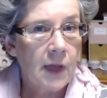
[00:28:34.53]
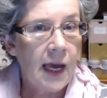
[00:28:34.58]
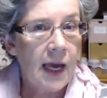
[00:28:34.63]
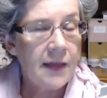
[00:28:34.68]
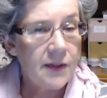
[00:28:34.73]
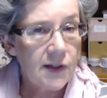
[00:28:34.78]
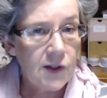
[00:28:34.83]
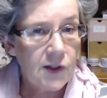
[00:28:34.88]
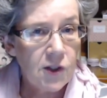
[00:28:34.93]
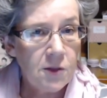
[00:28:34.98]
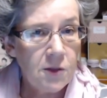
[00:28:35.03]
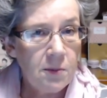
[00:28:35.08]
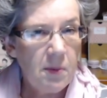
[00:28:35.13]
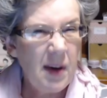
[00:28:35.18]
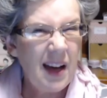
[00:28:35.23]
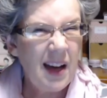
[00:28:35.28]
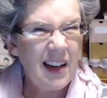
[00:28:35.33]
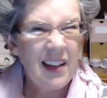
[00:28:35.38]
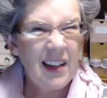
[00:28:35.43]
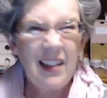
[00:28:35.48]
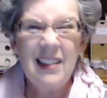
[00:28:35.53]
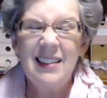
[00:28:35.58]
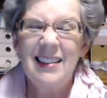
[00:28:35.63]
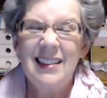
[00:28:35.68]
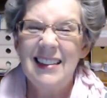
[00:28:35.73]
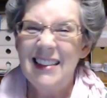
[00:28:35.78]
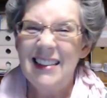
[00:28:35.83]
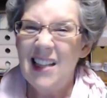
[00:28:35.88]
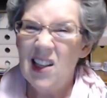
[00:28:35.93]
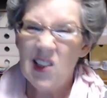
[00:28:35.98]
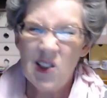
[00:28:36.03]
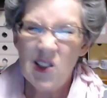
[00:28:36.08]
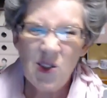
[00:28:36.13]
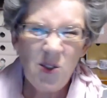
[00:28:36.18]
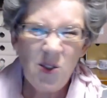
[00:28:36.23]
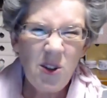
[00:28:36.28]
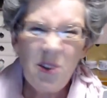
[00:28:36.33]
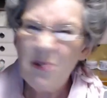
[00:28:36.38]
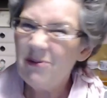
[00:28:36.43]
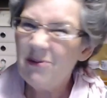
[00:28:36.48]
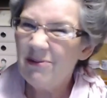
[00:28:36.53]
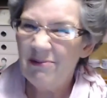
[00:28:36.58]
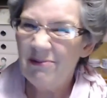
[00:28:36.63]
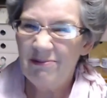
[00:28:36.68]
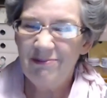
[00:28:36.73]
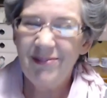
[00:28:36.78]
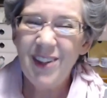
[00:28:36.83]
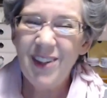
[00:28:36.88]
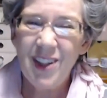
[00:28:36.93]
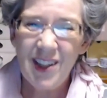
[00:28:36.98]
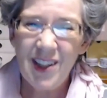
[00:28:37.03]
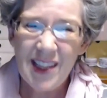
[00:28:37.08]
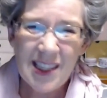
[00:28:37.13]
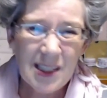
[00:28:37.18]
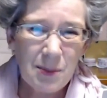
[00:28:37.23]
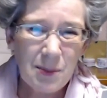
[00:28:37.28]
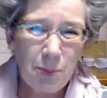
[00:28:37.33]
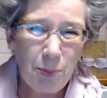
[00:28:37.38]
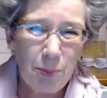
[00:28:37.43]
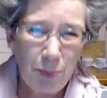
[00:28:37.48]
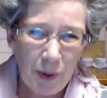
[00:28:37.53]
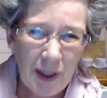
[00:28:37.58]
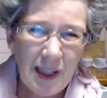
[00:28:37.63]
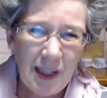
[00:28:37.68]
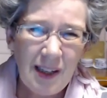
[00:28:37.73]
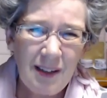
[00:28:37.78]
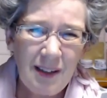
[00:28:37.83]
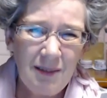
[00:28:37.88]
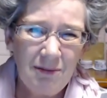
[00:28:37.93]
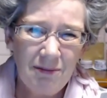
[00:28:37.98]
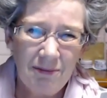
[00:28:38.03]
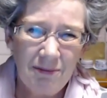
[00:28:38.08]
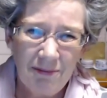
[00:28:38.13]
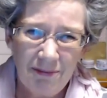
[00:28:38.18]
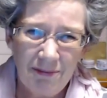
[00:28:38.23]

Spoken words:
at the supermarket, sort of, you know, there's a pretty